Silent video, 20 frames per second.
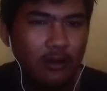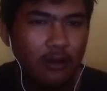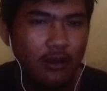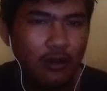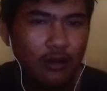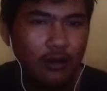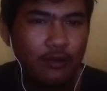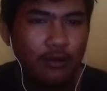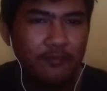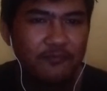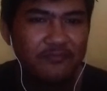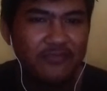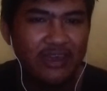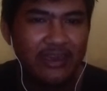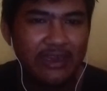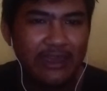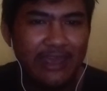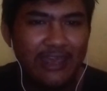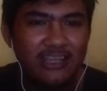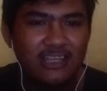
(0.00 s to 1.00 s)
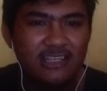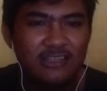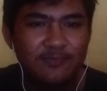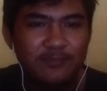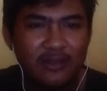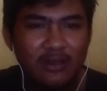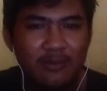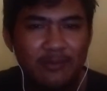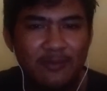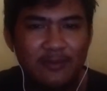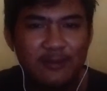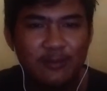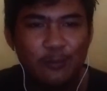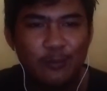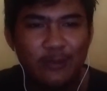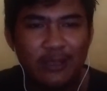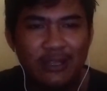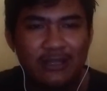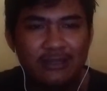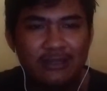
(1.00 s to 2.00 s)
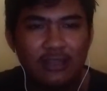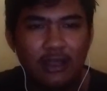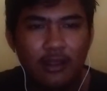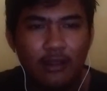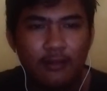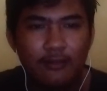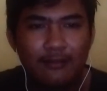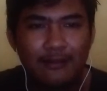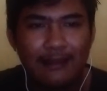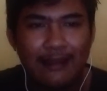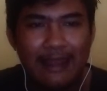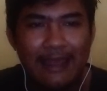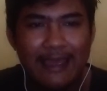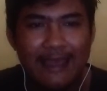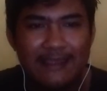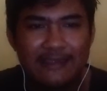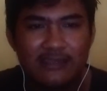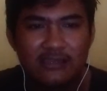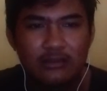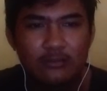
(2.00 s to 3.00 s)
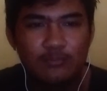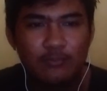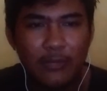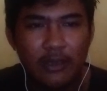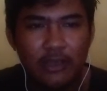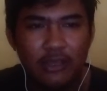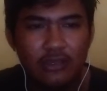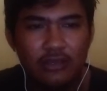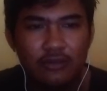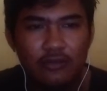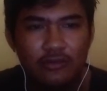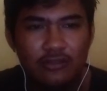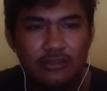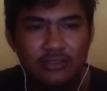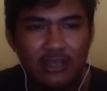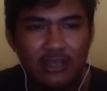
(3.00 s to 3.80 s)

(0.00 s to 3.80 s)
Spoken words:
of experimental class by using